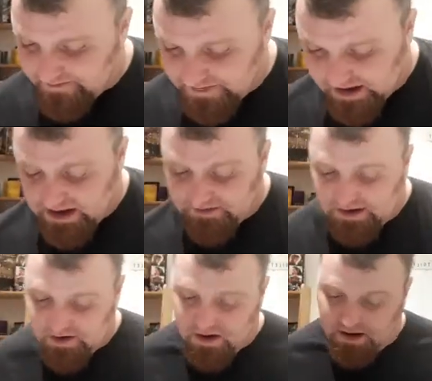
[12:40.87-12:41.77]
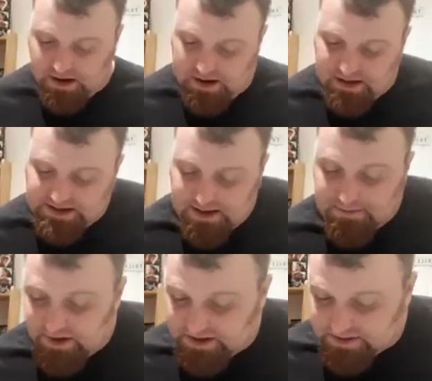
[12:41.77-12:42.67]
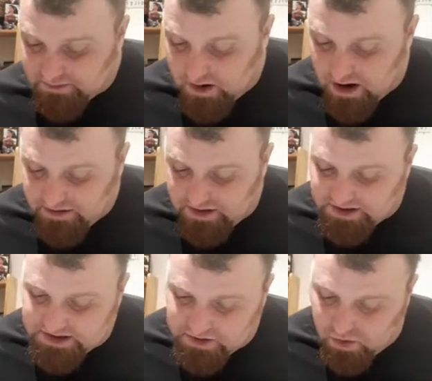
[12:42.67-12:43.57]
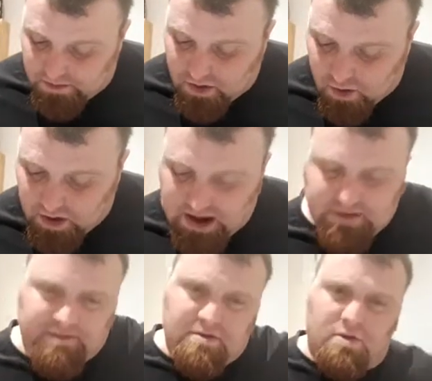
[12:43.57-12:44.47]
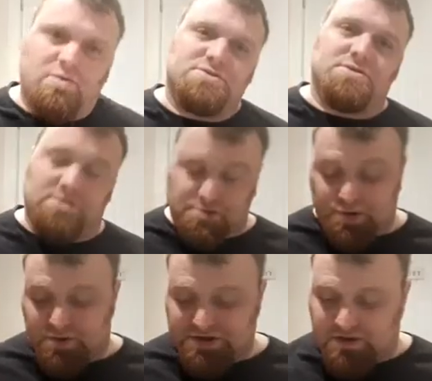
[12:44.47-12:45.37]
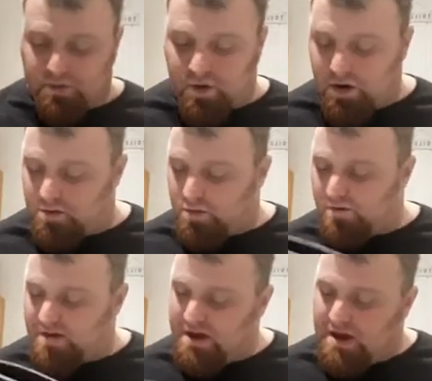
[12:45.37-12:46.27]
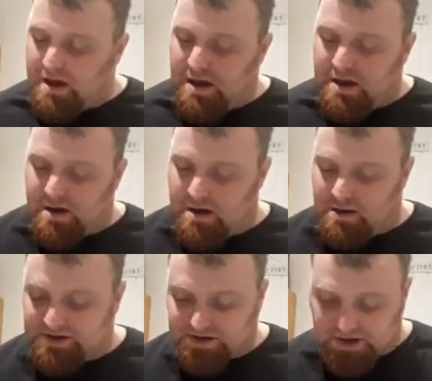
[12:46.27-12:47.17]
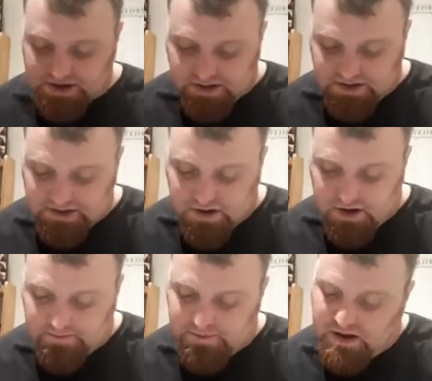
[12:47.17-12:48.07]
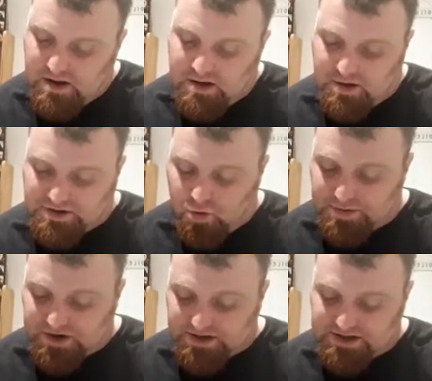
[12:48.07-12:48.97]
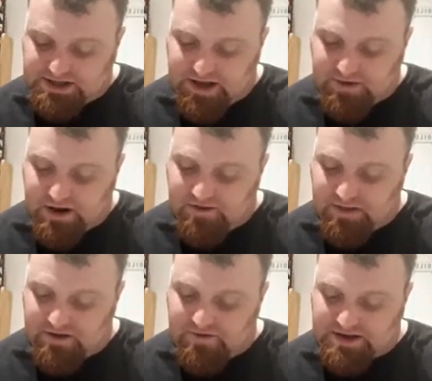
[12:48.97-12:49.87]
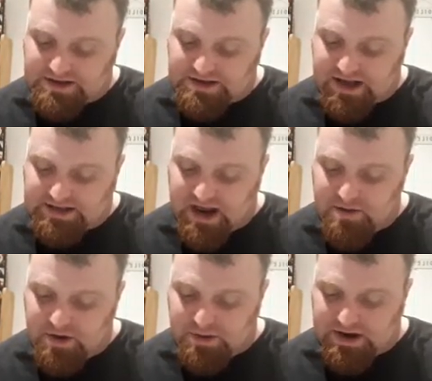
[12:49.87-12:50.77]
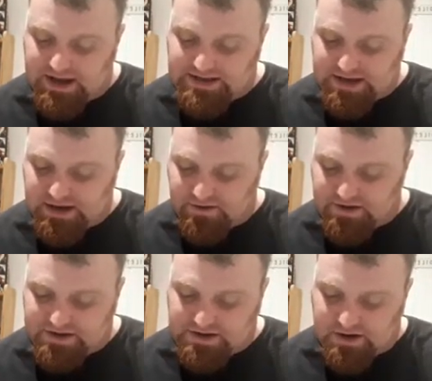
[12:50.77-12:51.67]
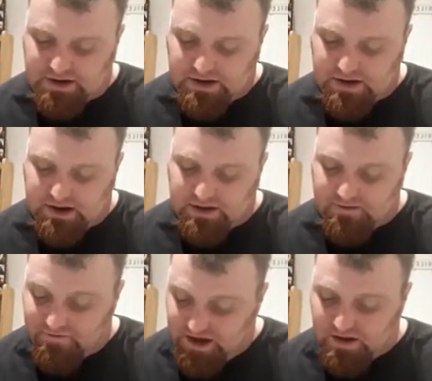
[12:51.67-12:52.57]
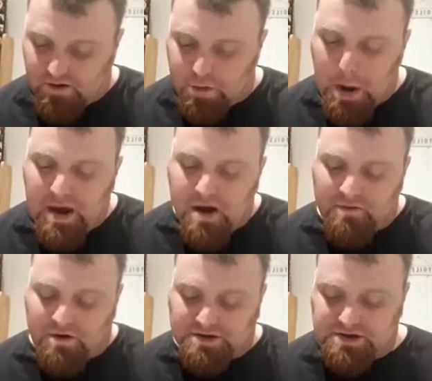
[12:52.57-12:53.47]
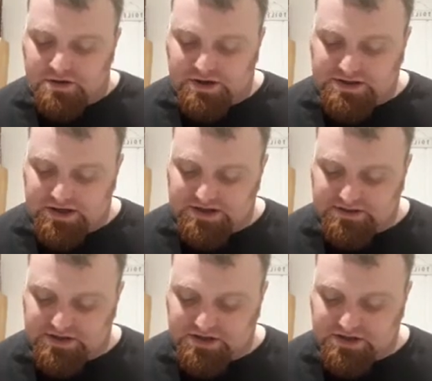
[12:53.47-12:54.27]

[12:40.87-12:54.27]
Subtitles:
your Living Lightning, your Tempest Wrath, your Stormcaller, and of course Jaws of the World Wolf. I'm just going to show this. There's a Warp Charge of 7. If manifested, select any with an 18 of the Psyker other than vehicle. Roll a 2d6 and